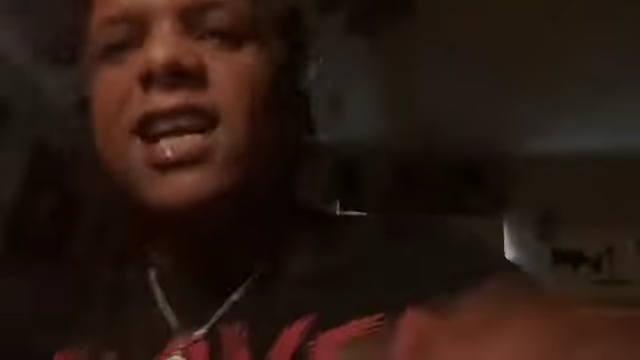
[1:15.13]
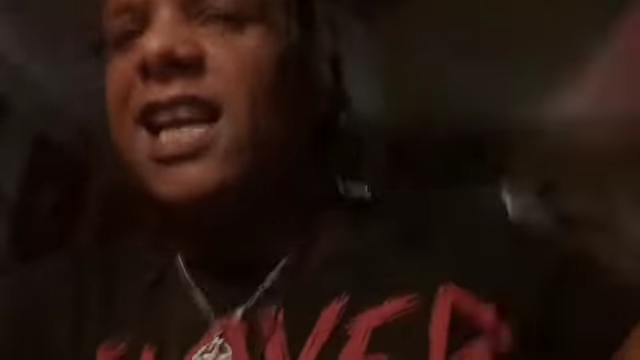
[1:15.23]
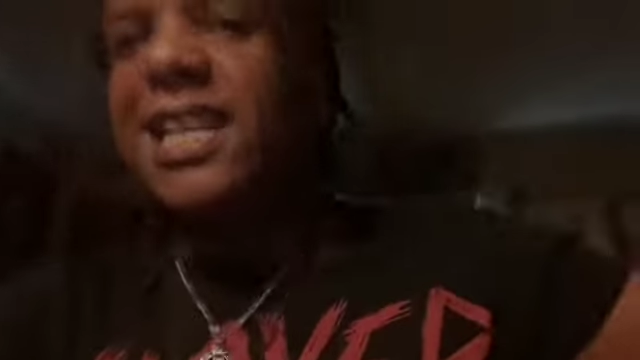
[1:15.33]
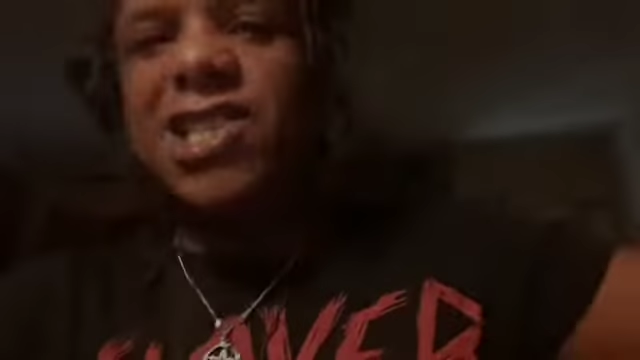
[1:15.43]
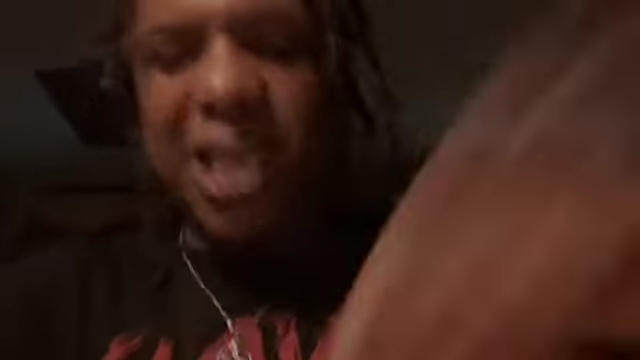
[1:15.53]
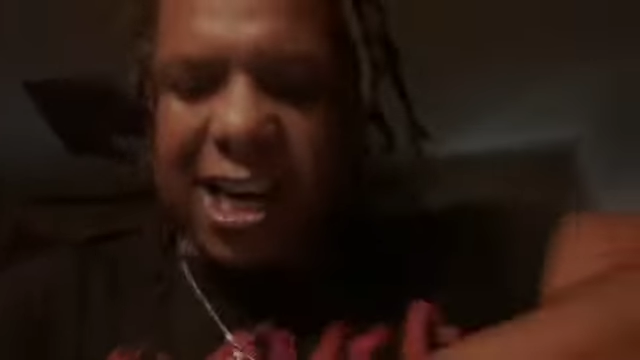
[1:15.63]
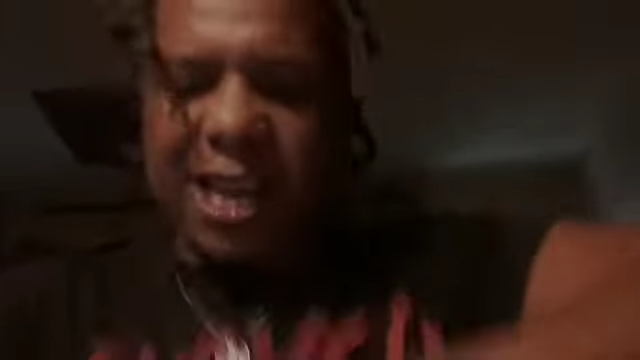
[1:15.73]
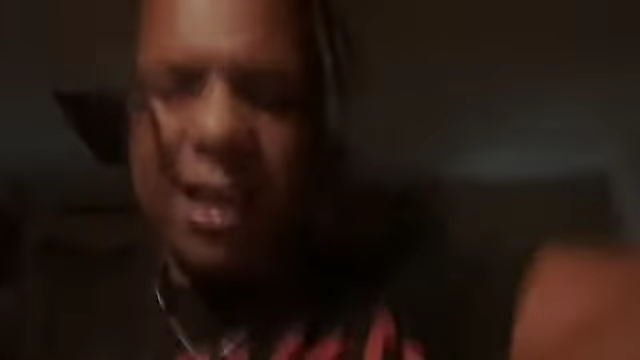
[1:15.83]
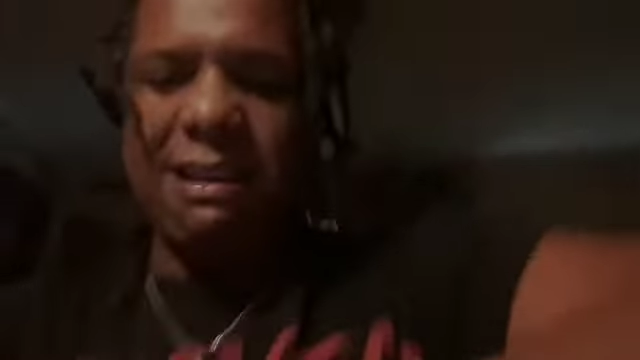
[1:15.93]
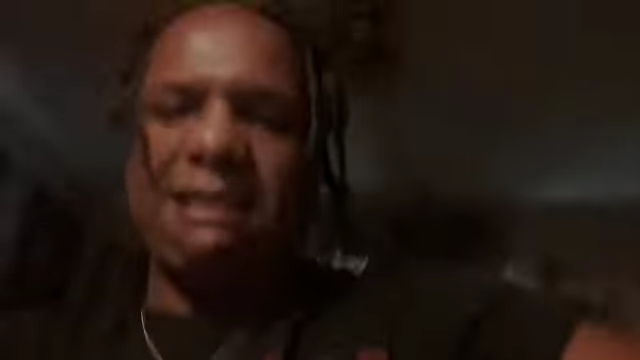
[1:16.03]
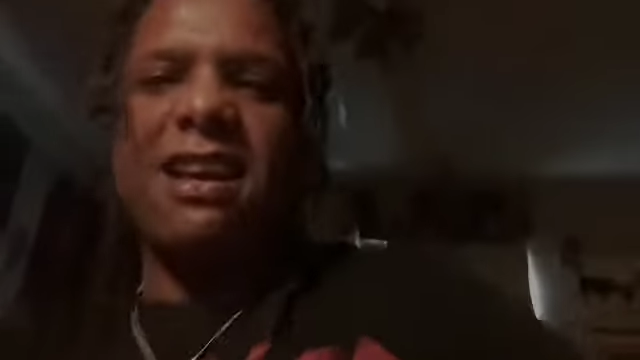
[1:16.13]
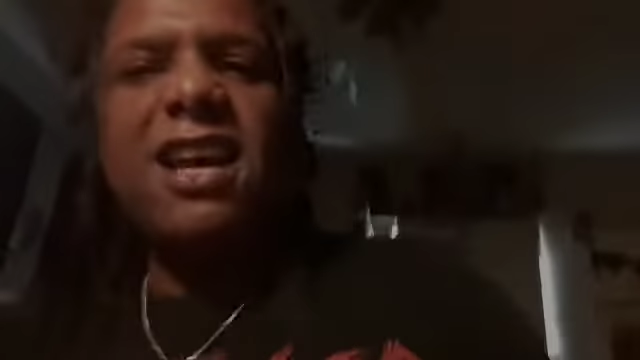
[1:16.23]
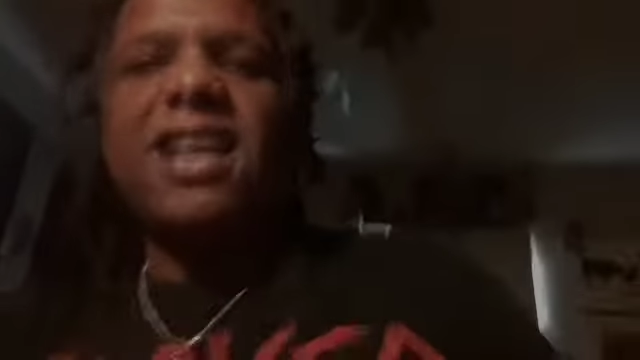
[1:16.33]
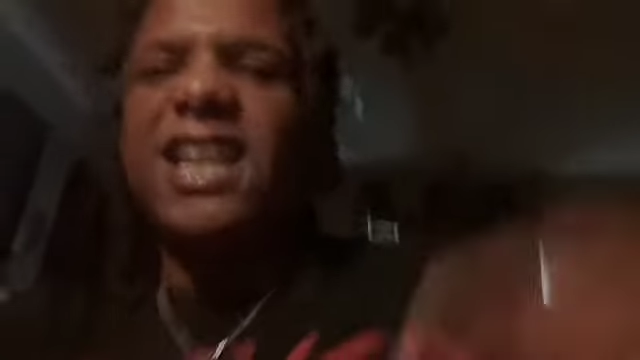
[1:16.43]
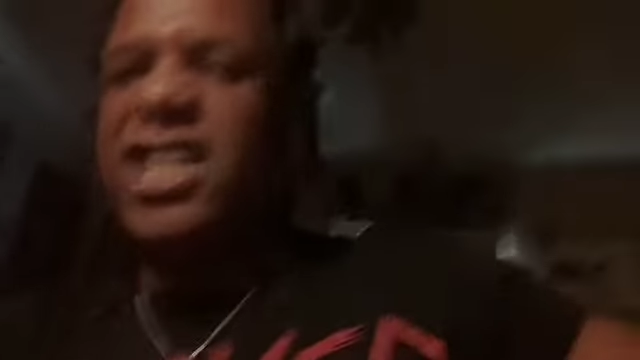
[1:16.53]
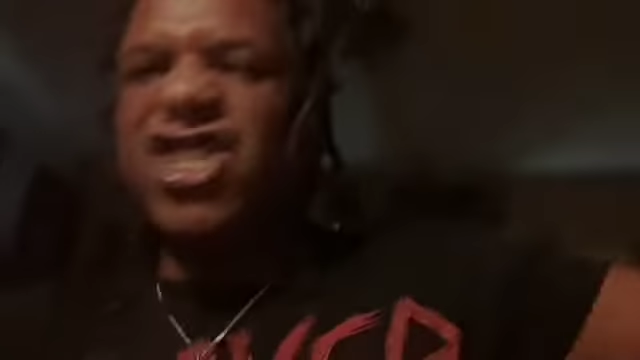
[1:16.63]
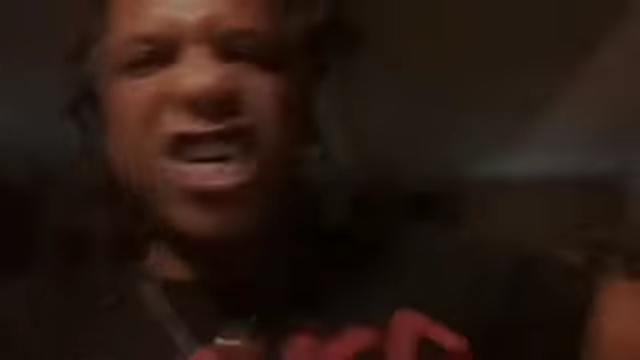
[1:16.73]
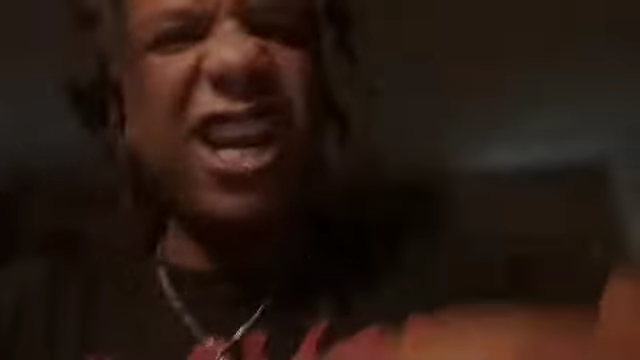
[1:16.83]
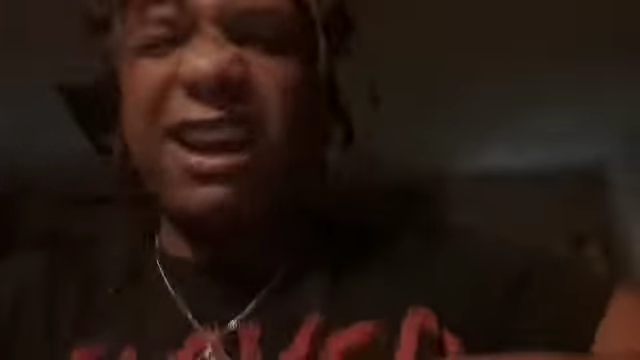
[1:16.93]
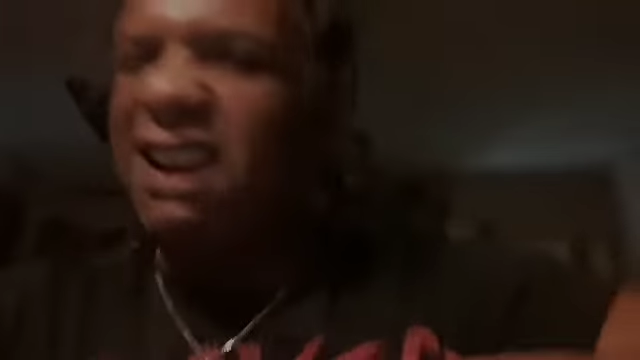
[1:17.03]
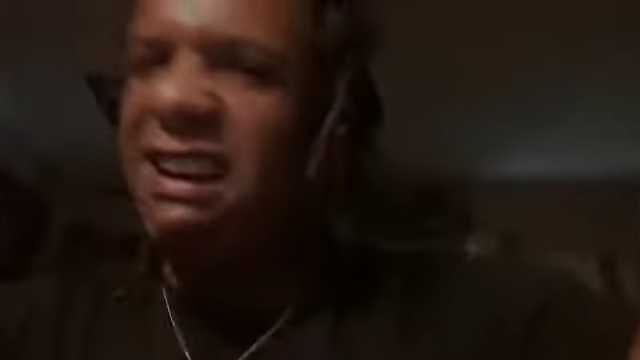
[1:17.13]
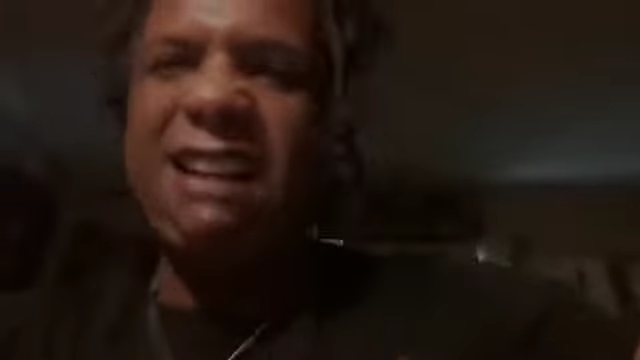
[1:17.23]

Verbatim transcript: Let's get it. Let's get it.